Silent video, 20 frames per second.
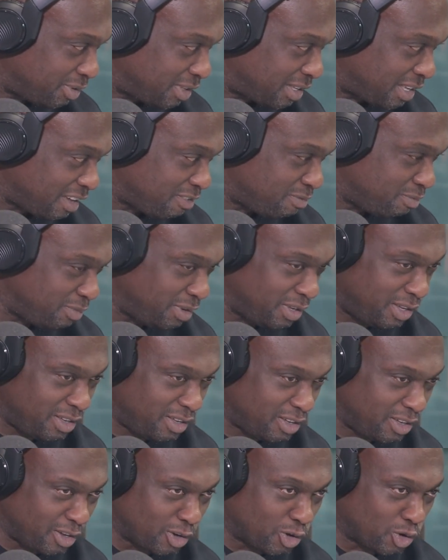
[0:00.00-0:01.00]
gave me
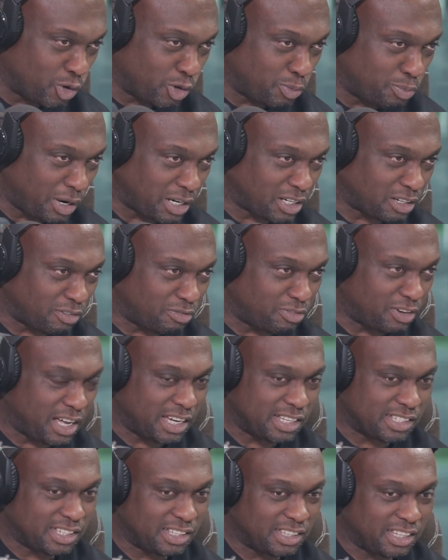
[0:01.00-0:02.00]
good
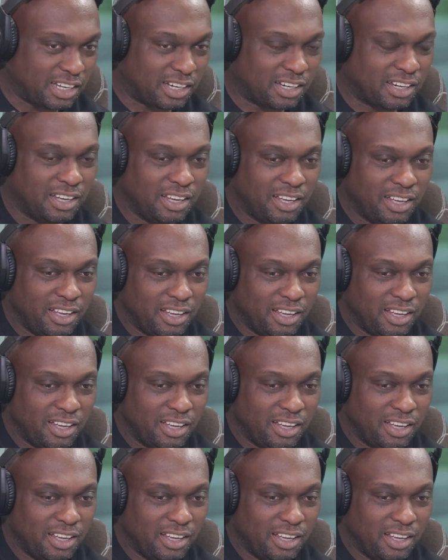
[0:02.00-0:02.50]
butterflies in that